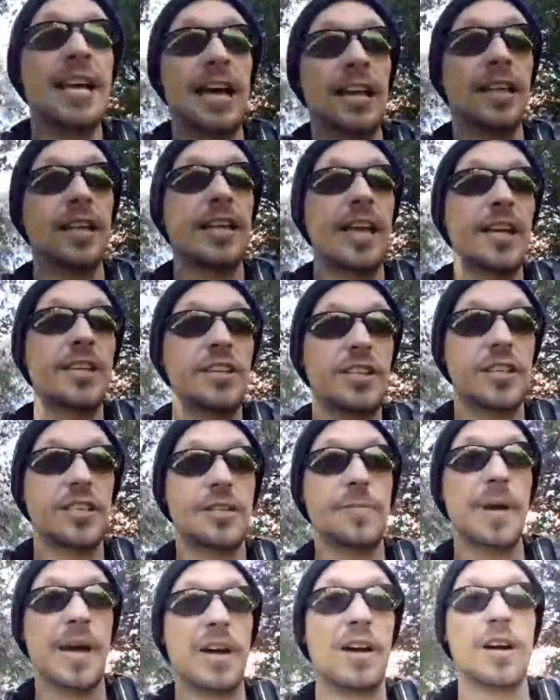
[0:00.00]
allegations
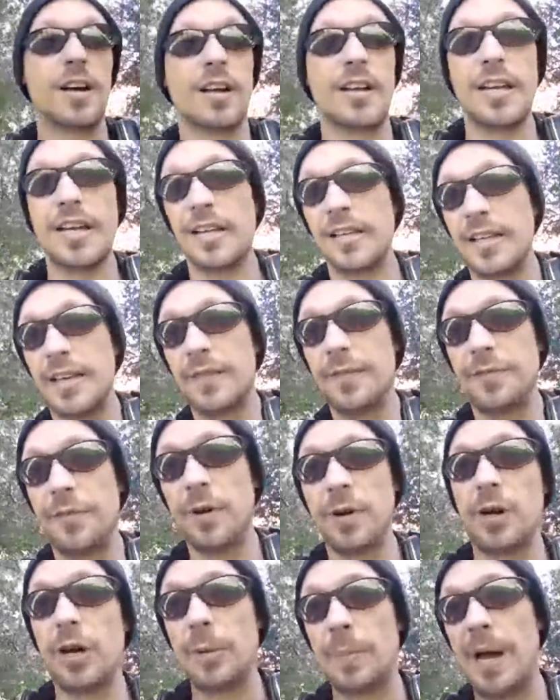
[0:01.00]
about R. Kelly
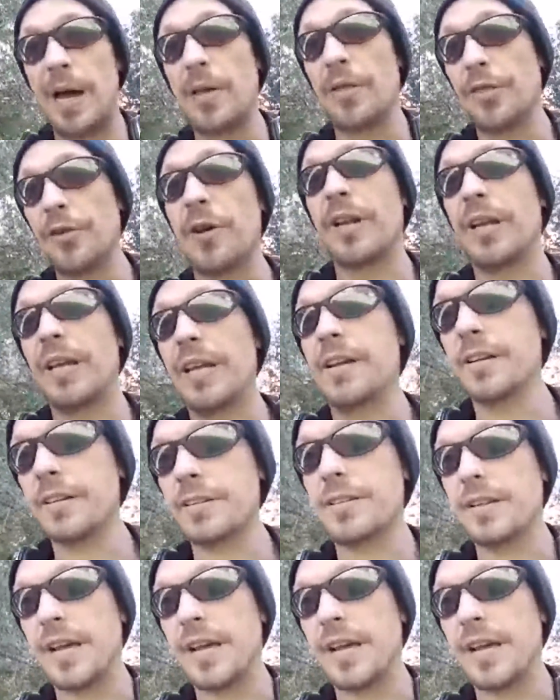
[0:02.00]
for about 30 years